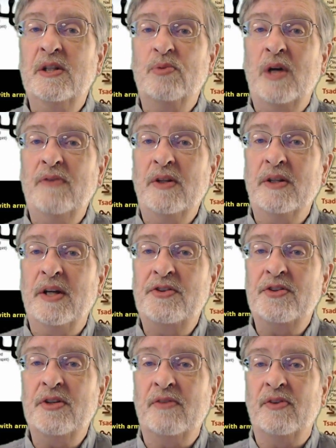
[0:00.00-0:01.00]
a
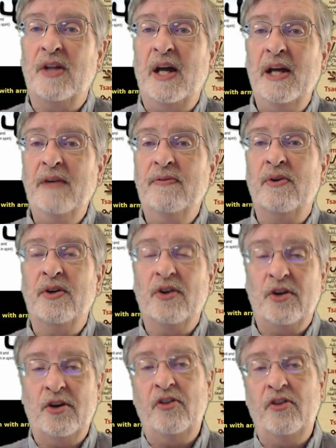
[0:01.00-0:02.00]
revelation of life on
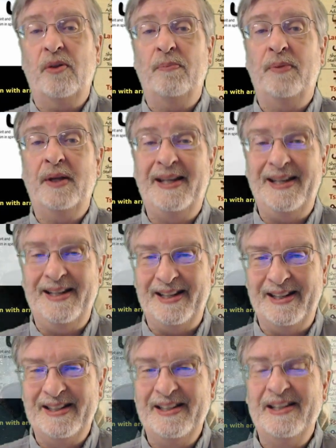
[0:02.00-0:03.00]
earth beginning